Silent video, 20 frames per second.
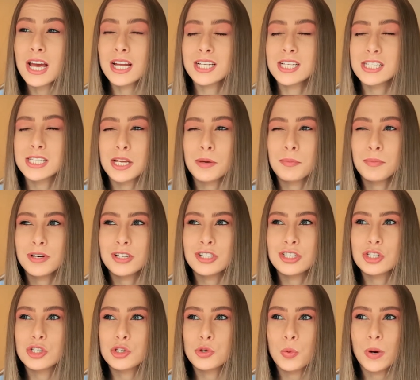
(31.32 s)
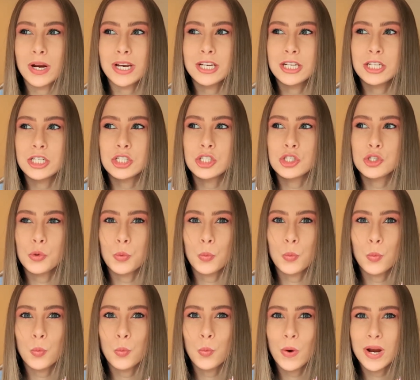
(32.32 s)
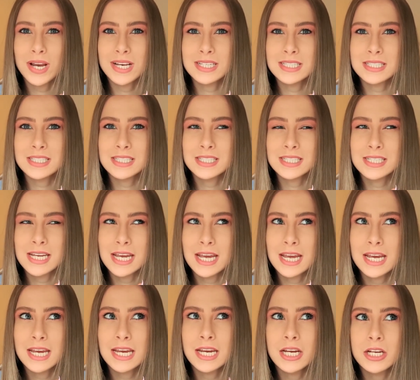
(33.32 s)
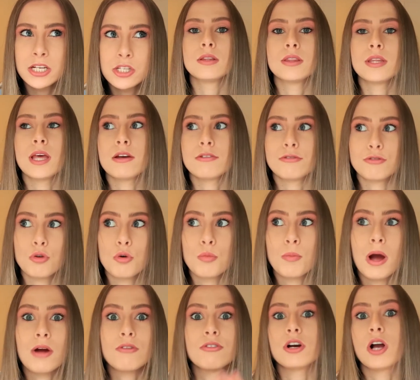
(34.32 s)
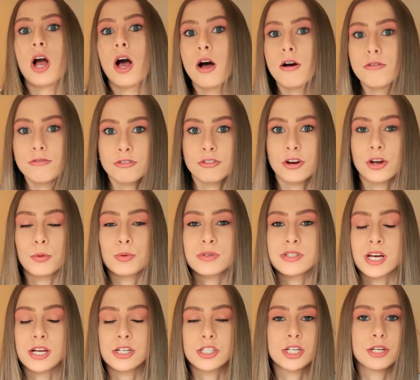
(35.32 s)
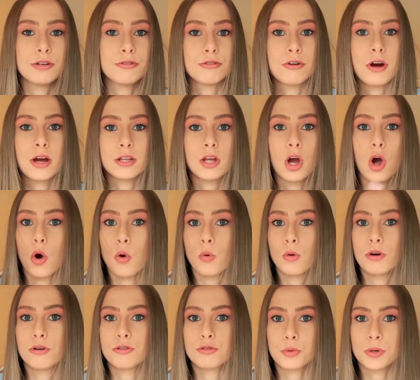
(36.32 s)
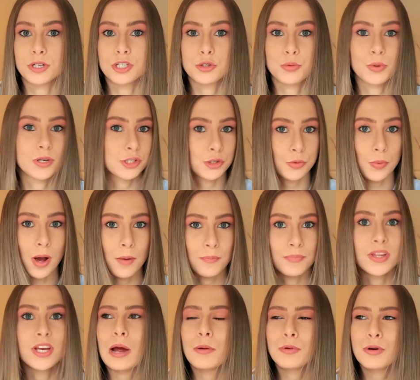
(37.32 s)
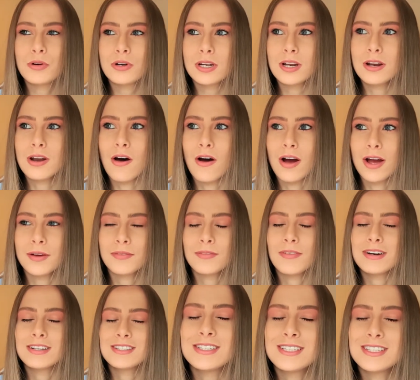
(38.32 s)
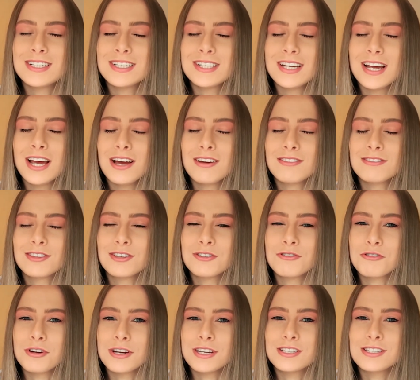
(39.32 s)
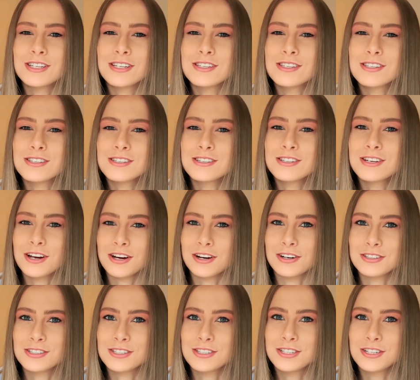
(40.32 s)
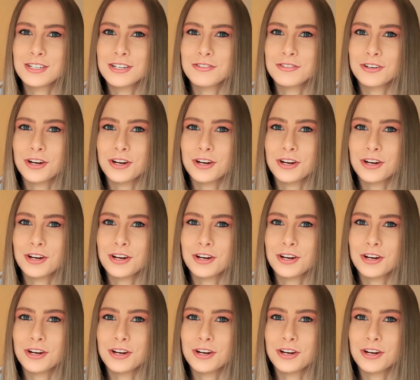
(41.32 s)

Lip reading: December 2020. Therefore my recovery was actually throughout the whole of 2021. I'm not gonna lie, I didn't have the greatest start to the